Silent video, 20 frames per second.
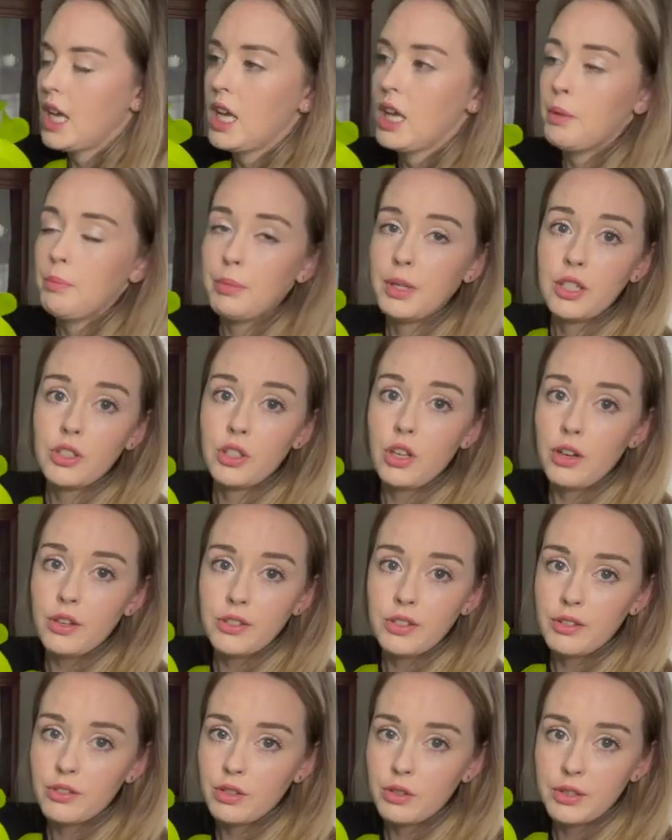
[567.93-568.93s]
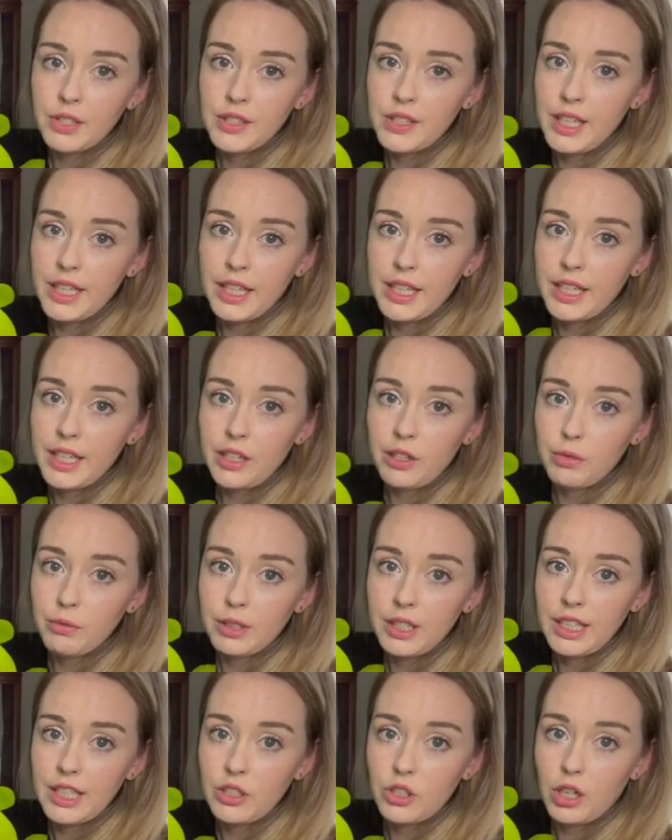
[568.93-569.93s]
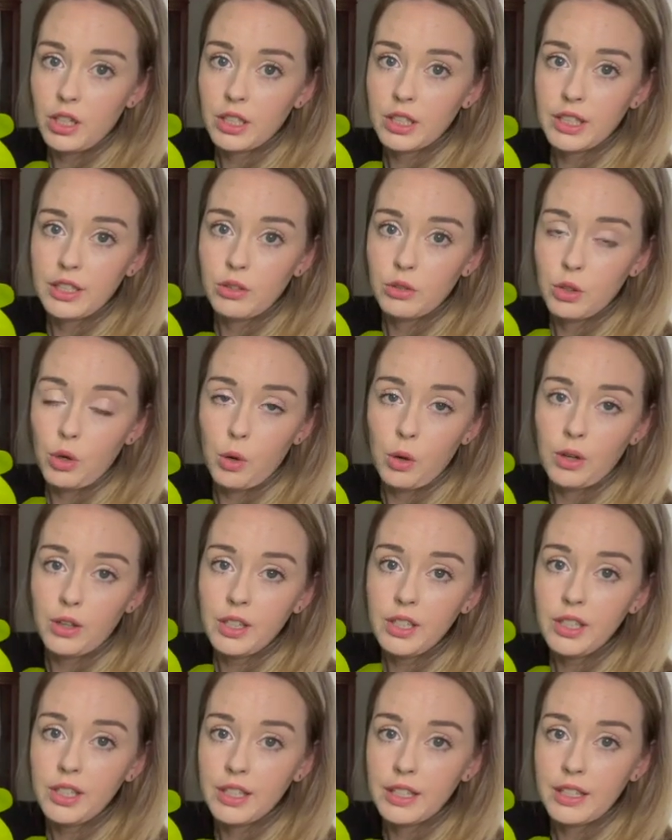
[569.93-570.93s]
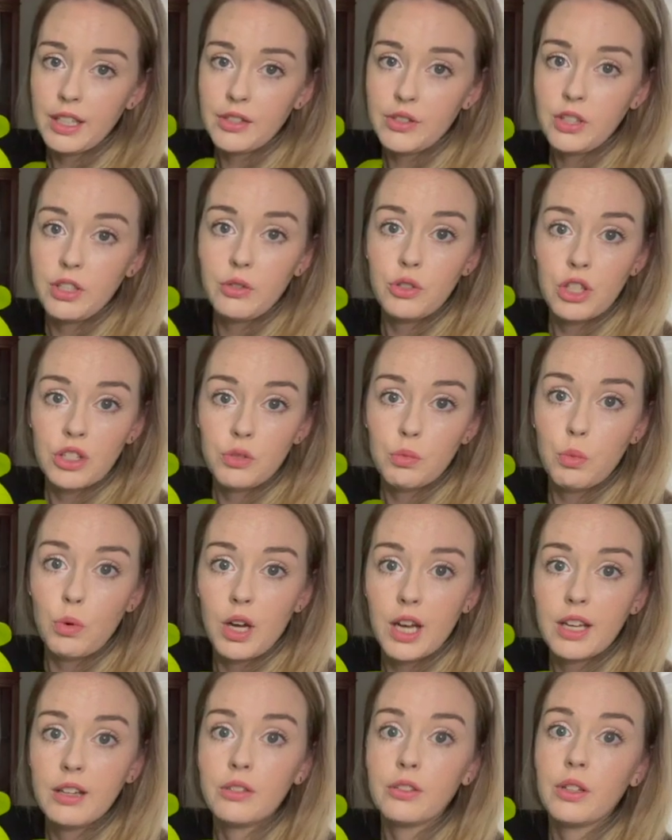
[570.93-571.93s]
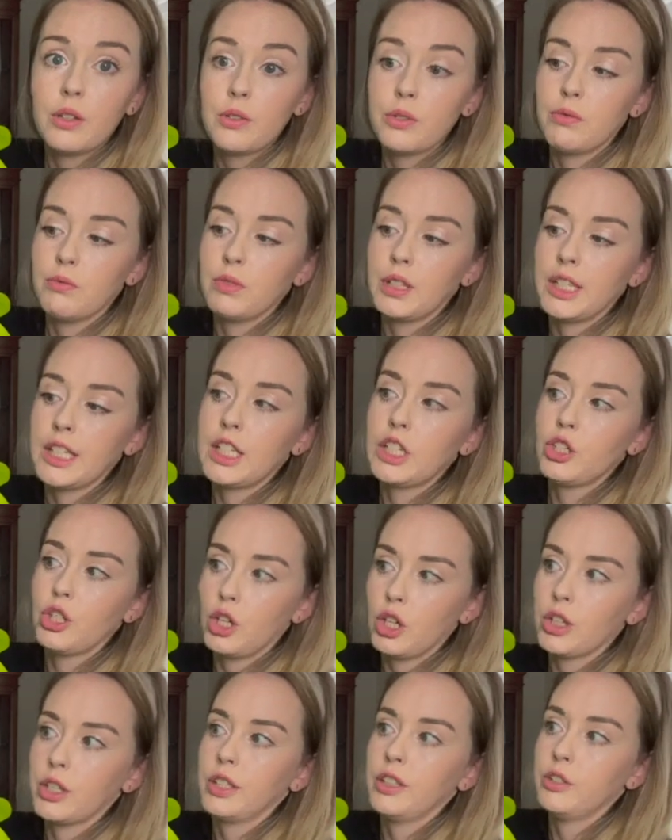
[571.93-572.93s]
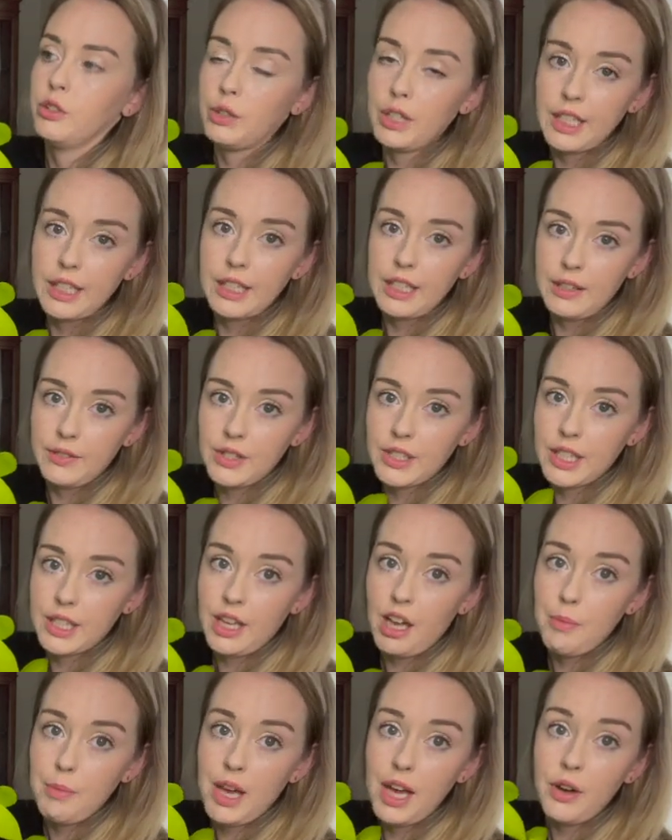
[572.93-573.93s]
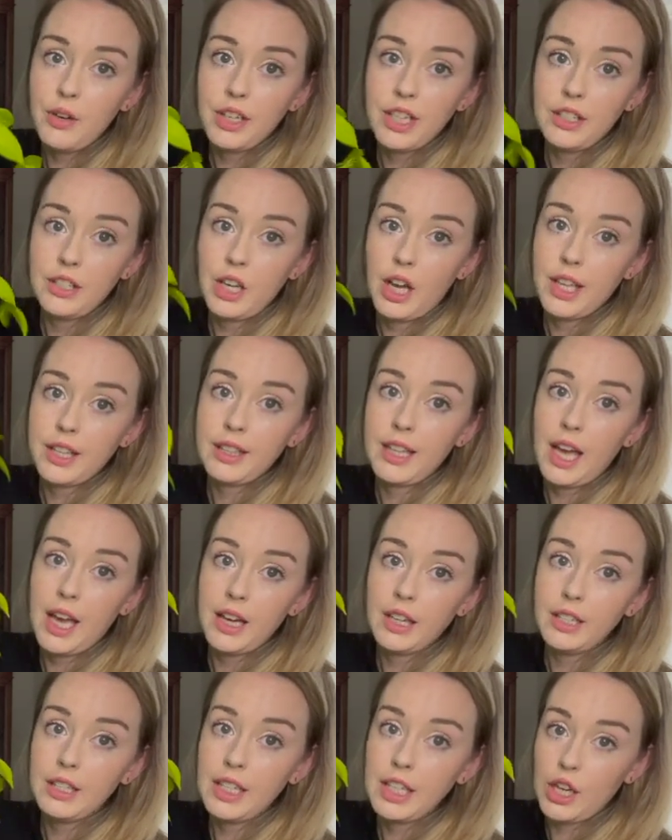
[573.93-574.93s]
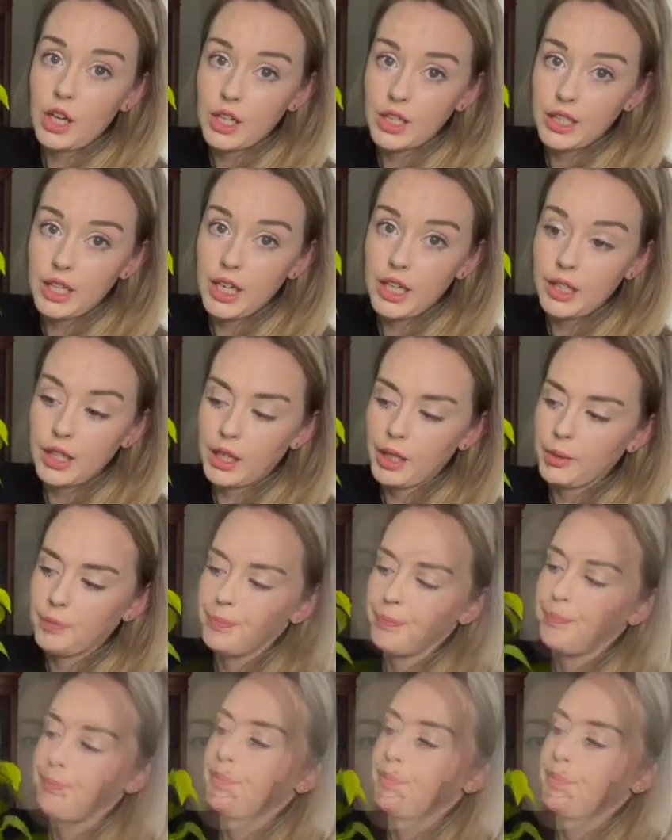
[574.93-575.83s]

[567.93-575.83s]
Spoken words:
But also don't sit it in a really dark little corner unless you just want those really dark green leaves to come out and not that neon color.